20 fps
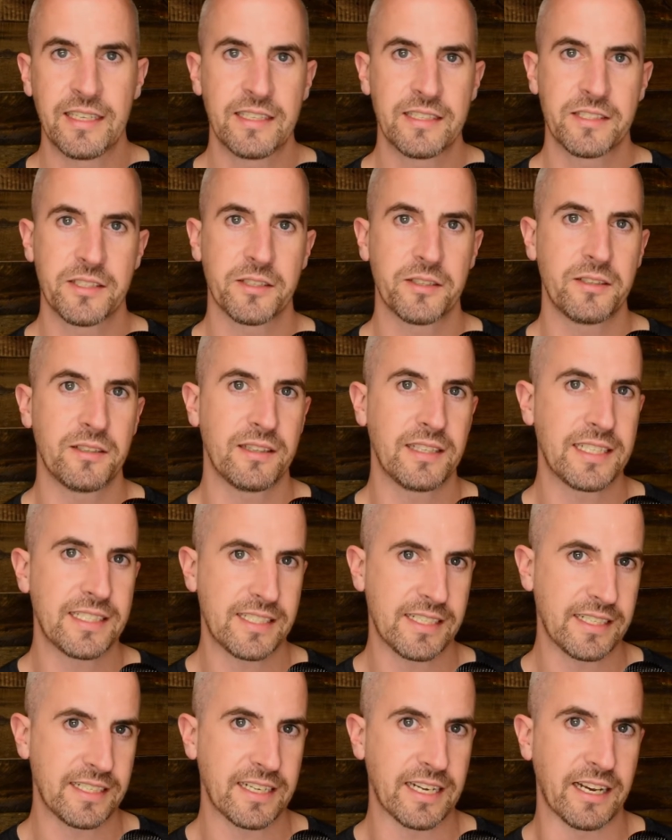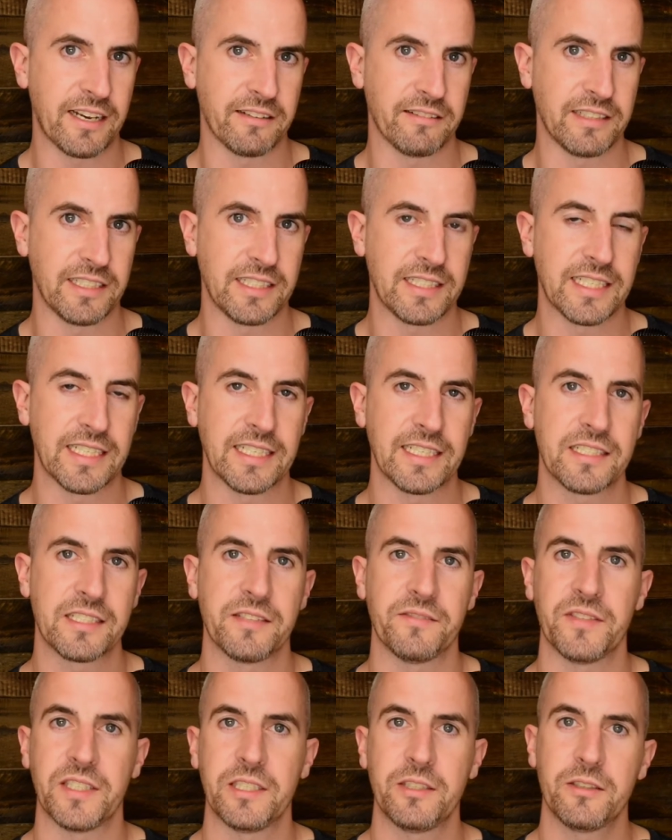So let's say Carrie takes
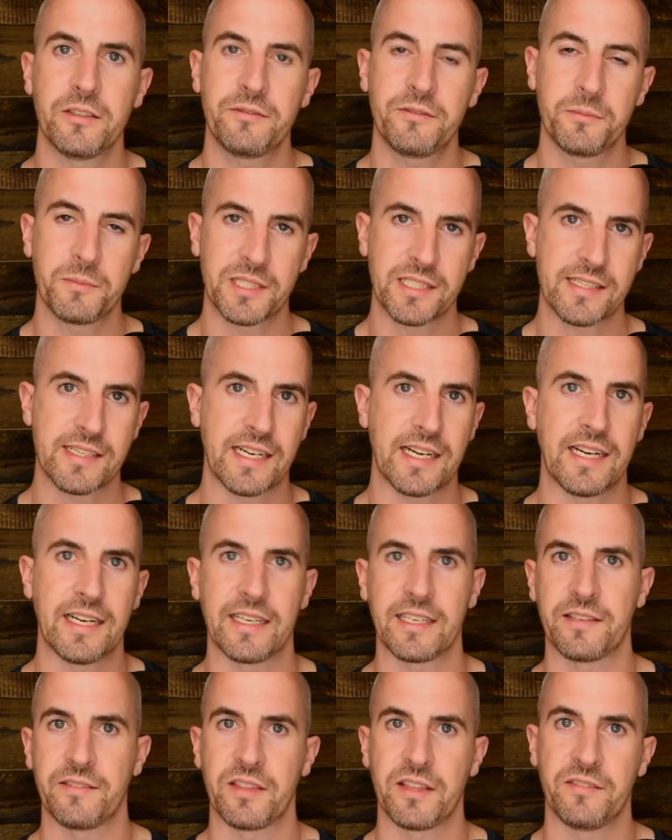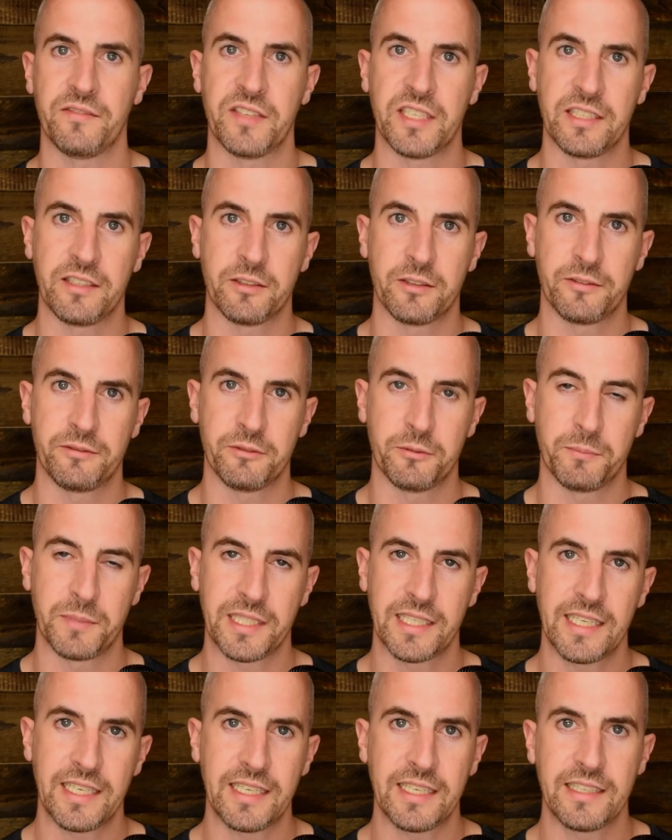the video from the side and the video from
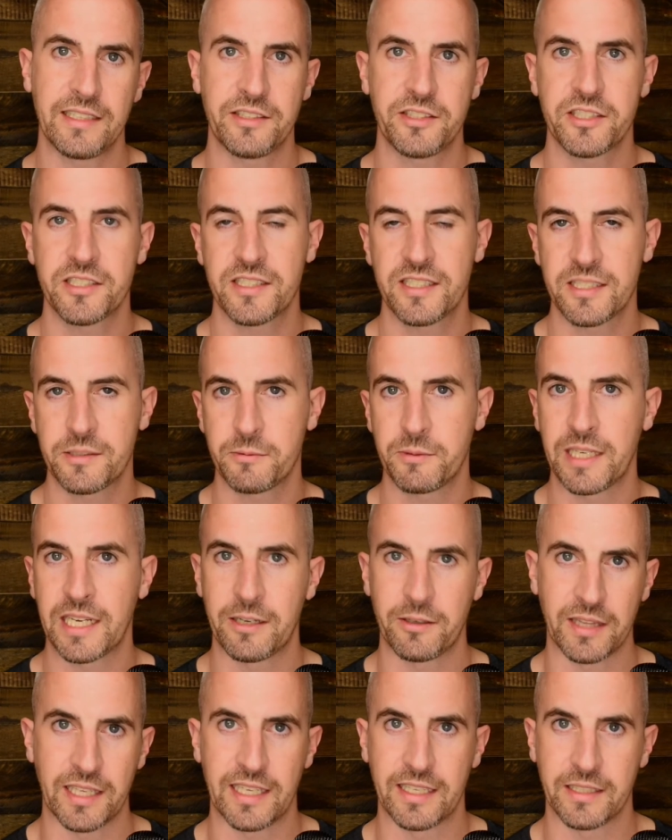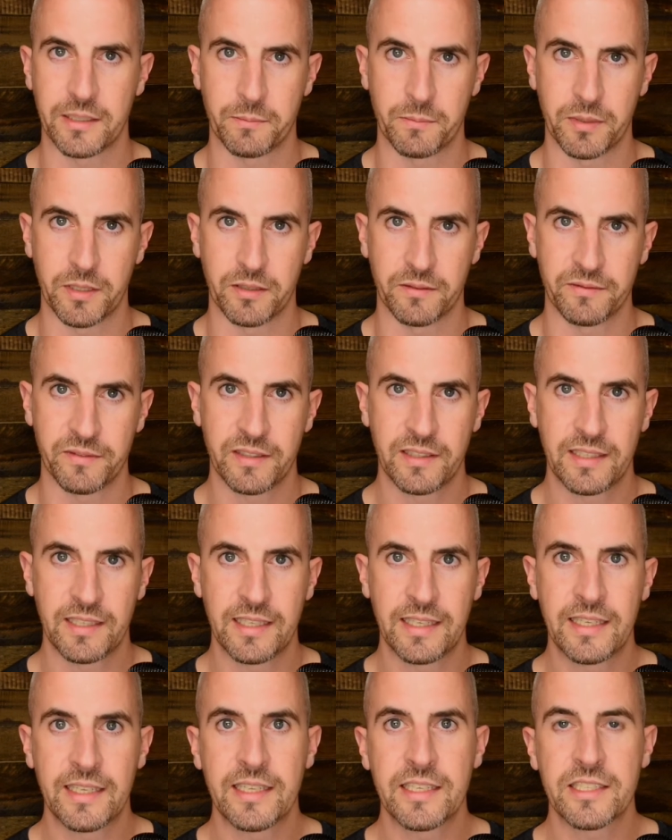behind, just as we outlined above.
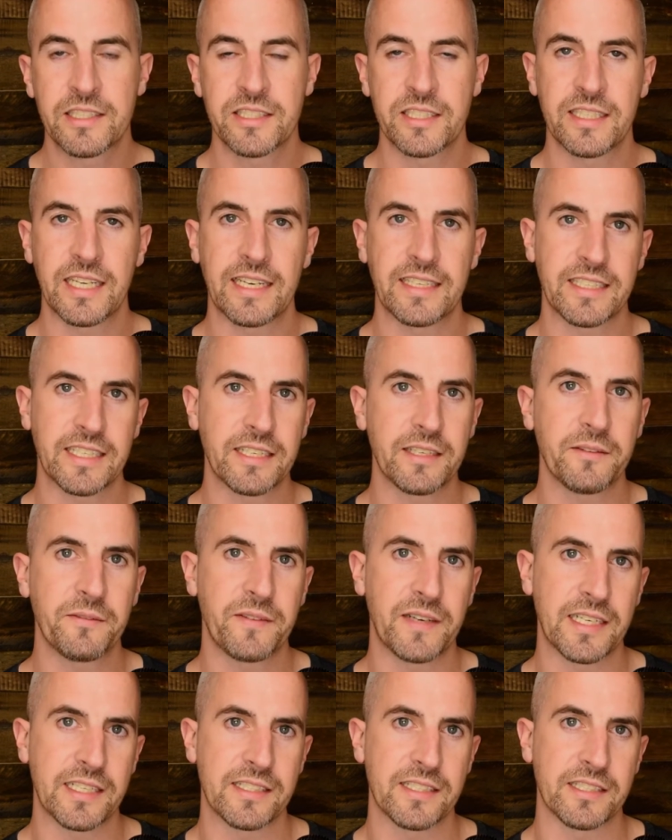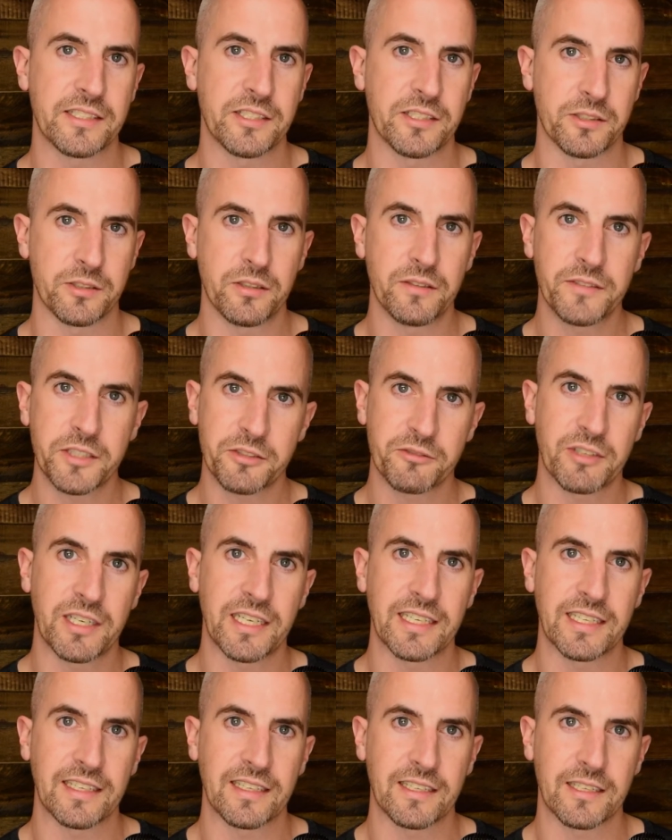She identifies that she's
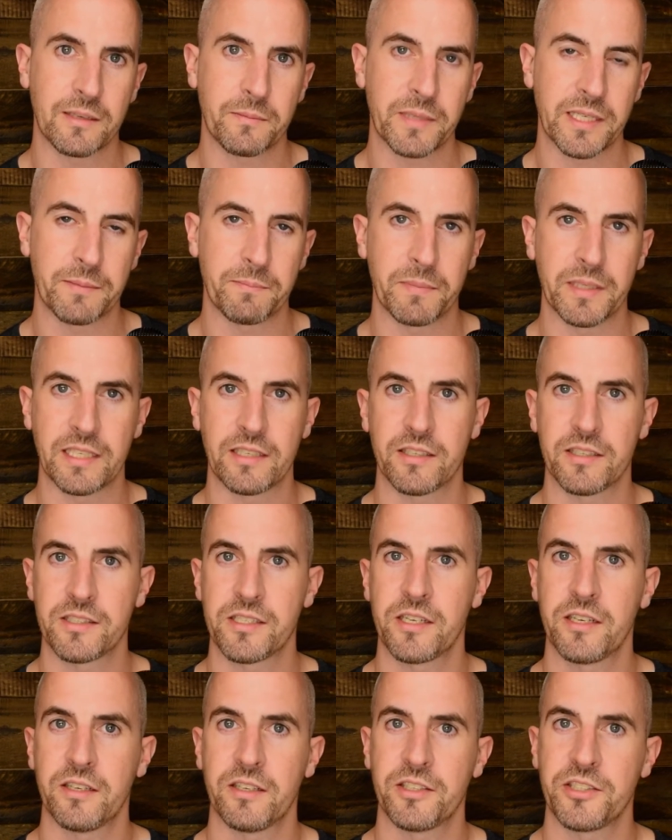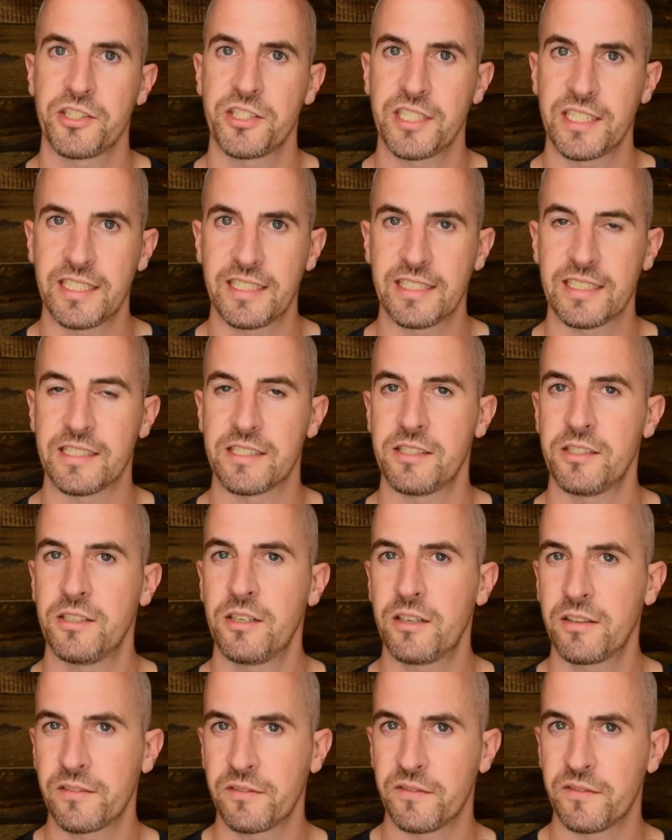overstriding a little bit because her shin is not